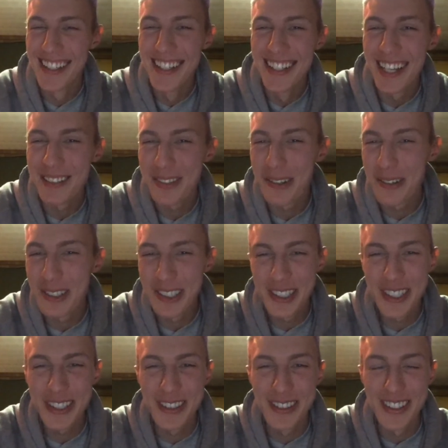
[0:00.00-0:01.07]
That's what we'll
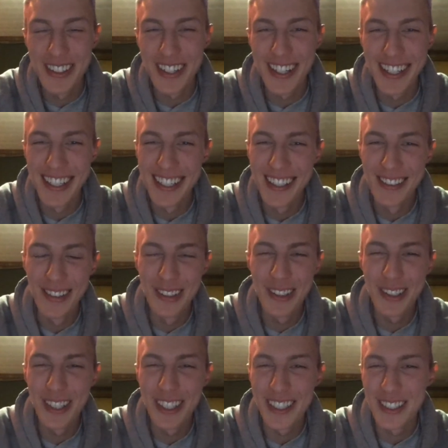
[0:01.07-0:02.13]
do. We'll
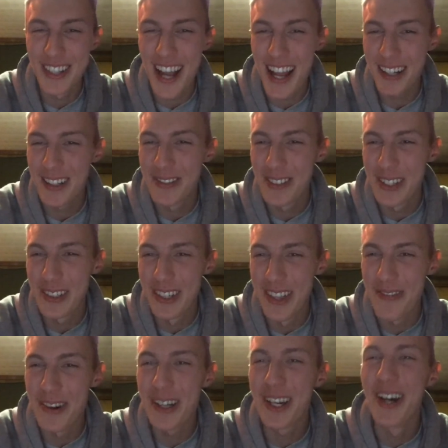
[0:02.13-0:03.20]
do the track review and
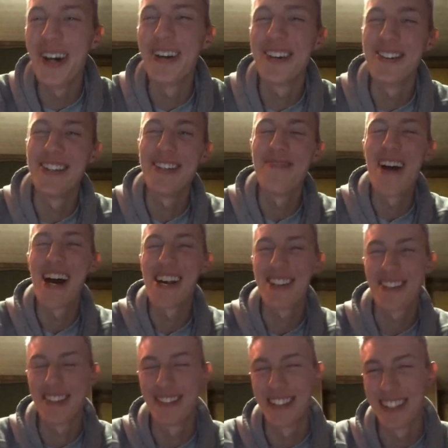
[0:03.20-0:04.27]
then we'll go and
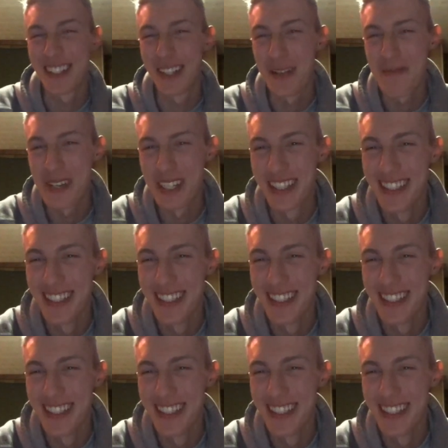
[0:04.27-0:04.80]
remaster with the clipping.